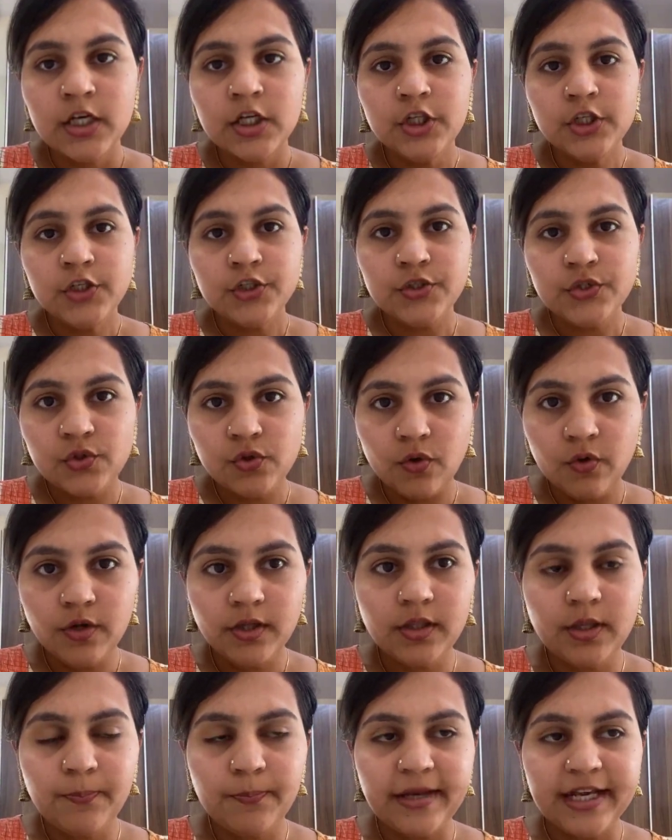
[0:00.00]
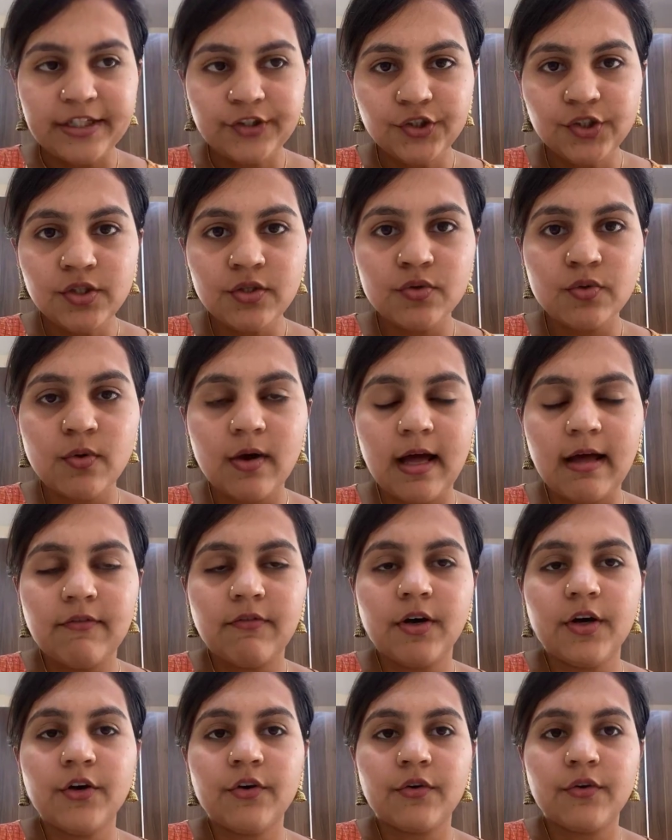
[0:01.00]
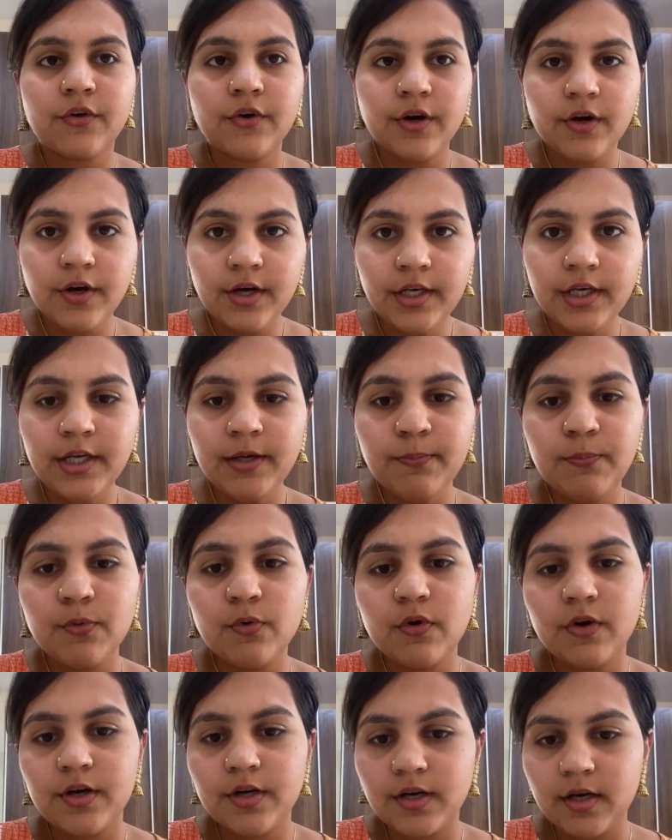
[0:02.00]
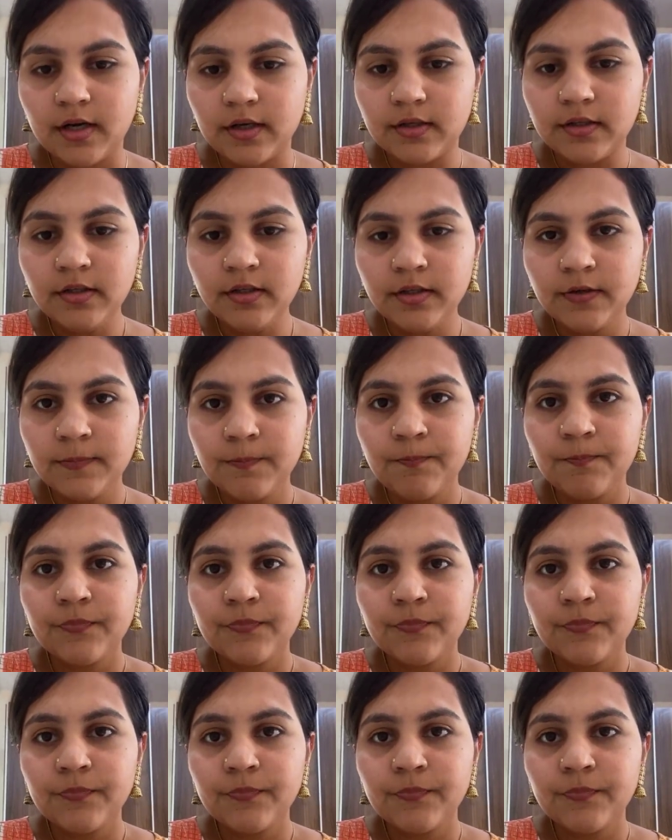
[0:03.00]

So the patients who have a really poor tongue,